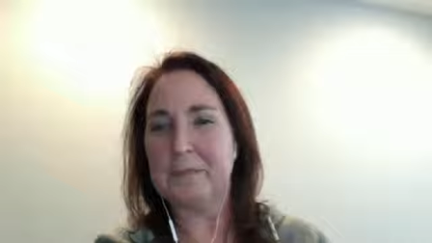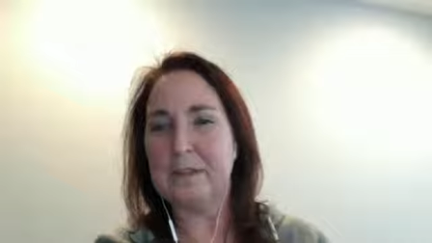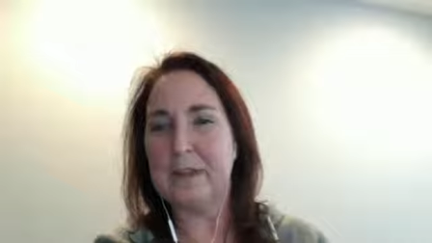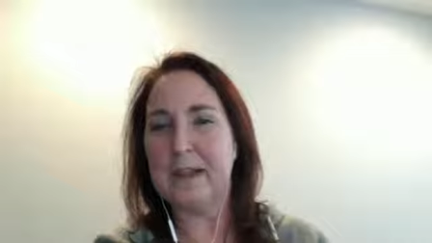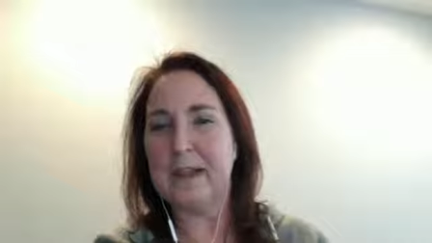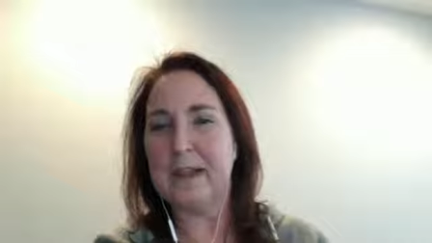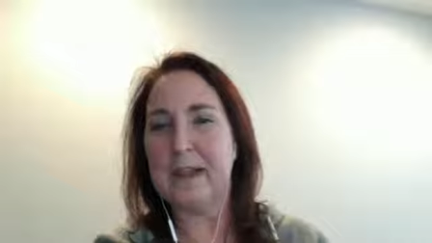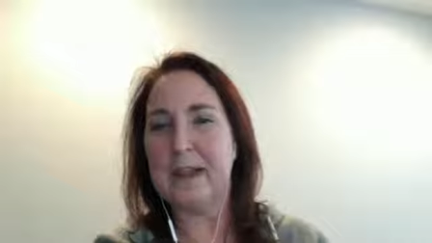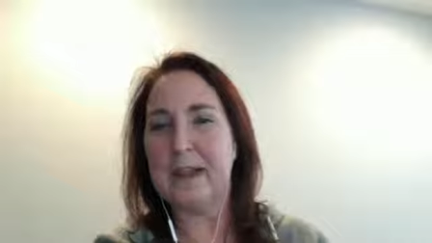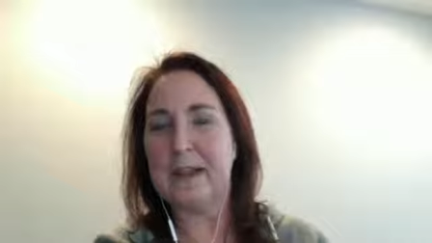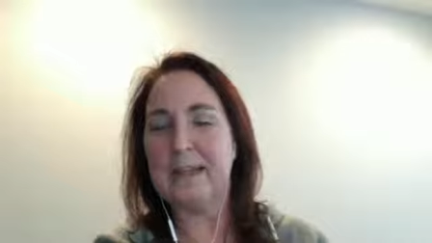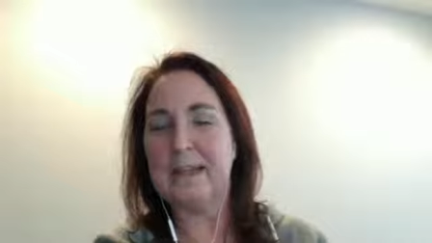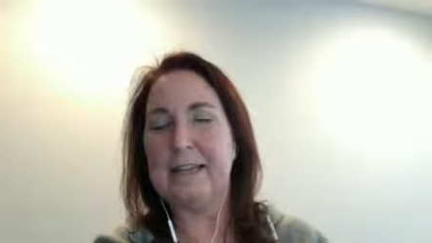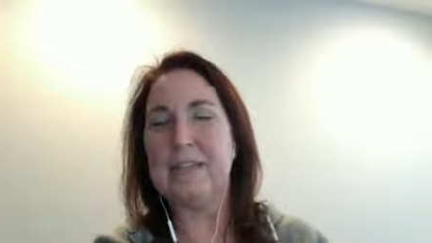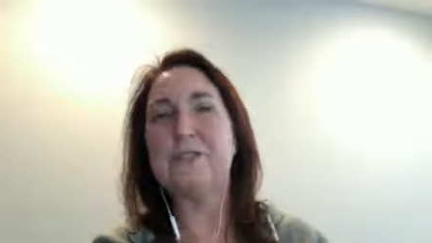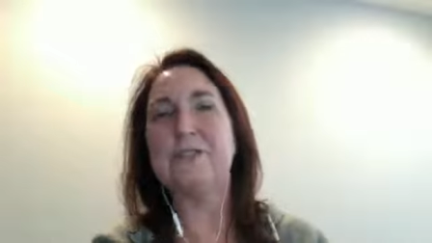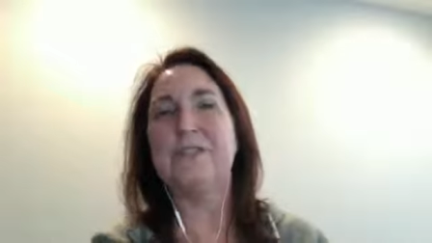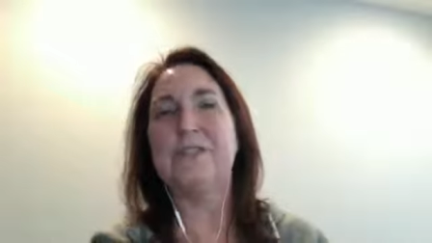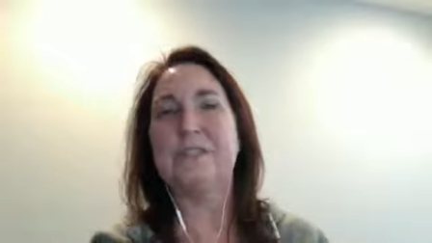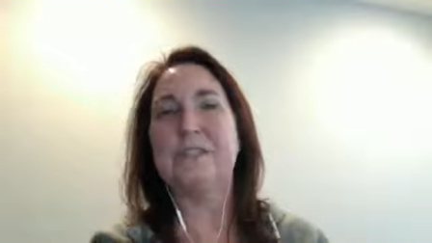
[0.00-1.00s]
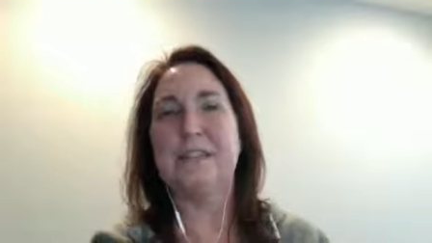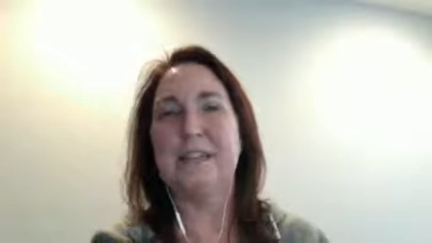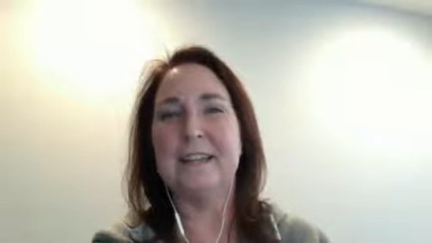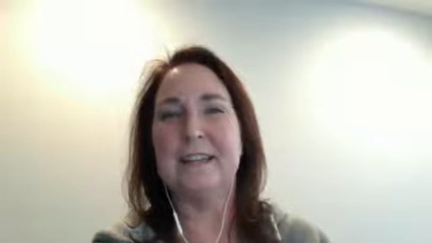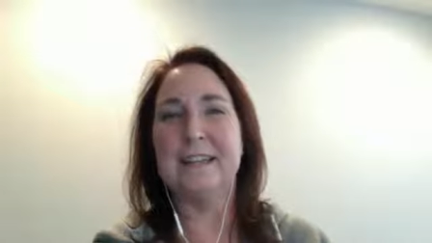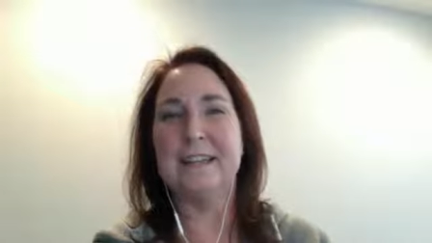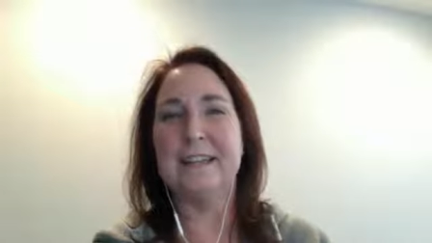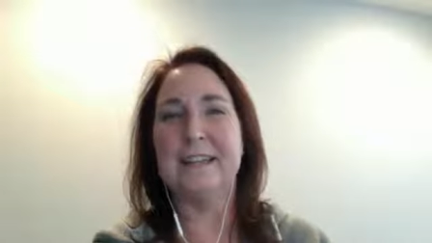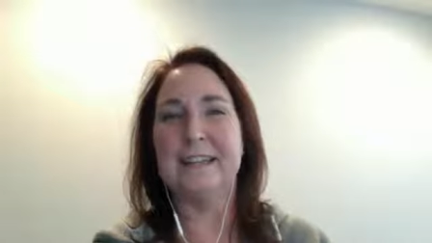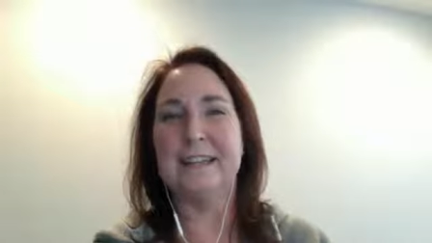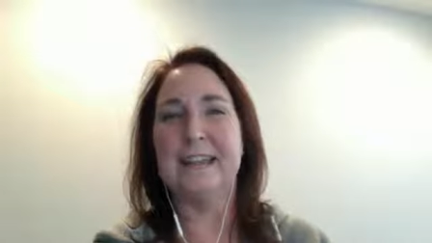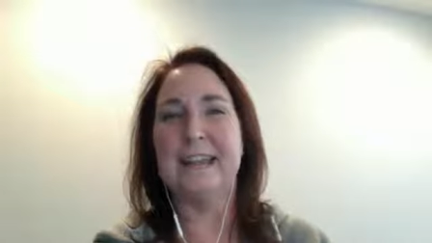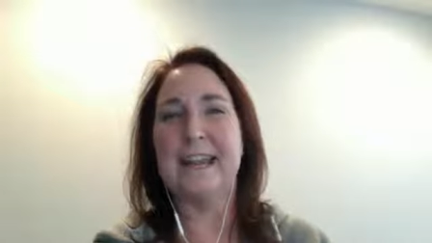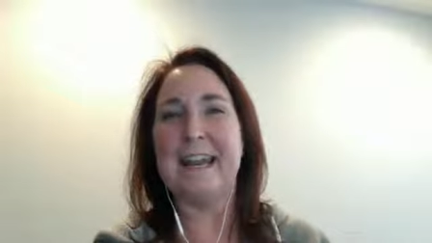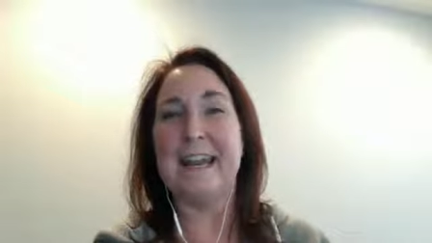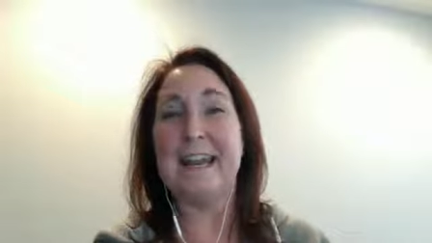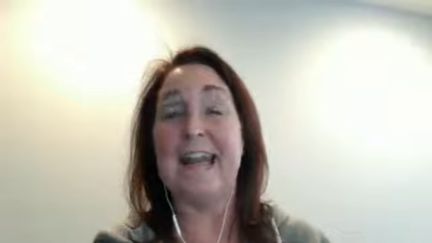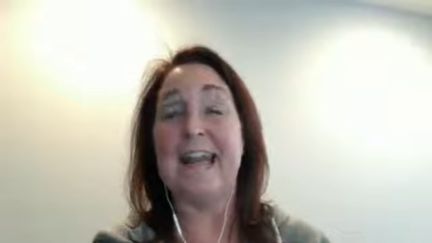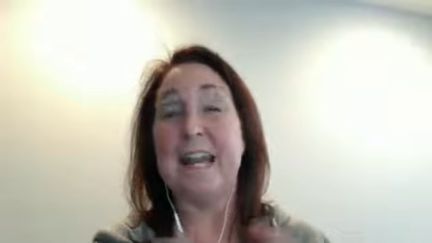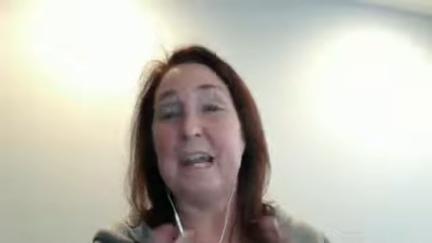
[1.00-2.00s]
uh, interested in
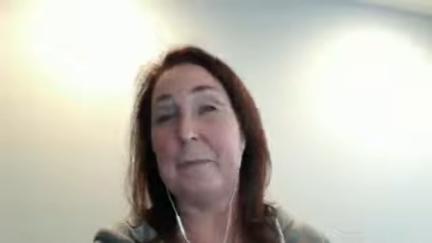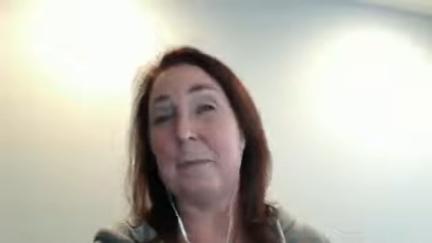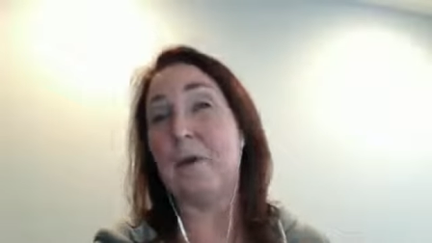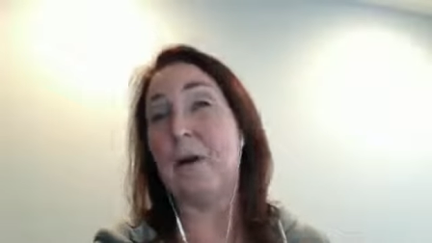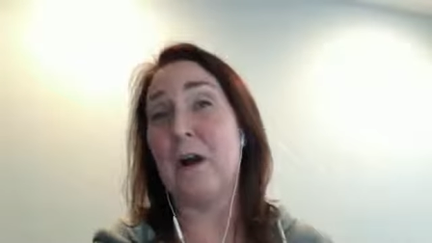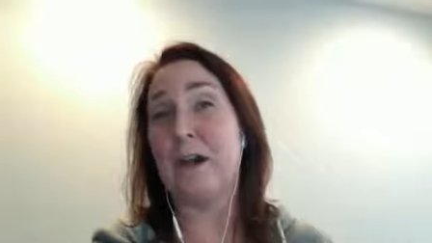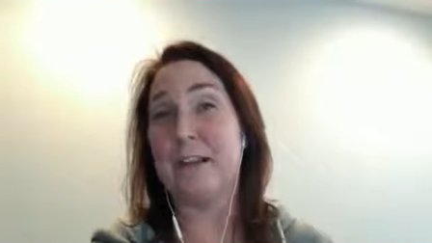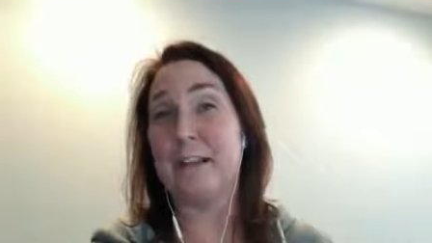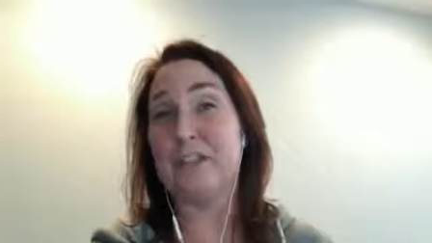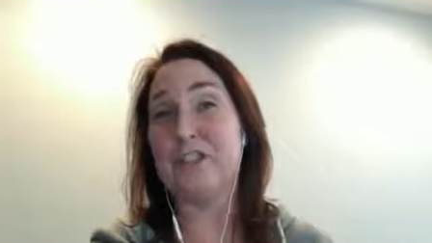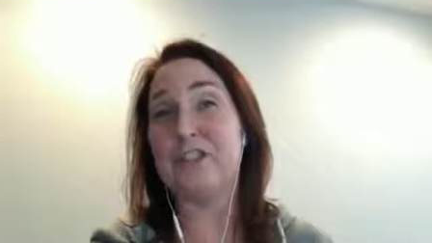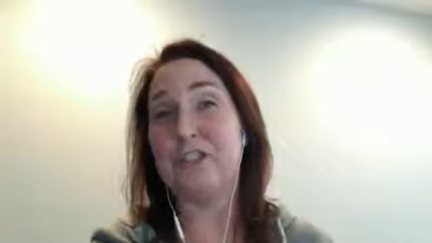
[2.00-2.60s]
getting any products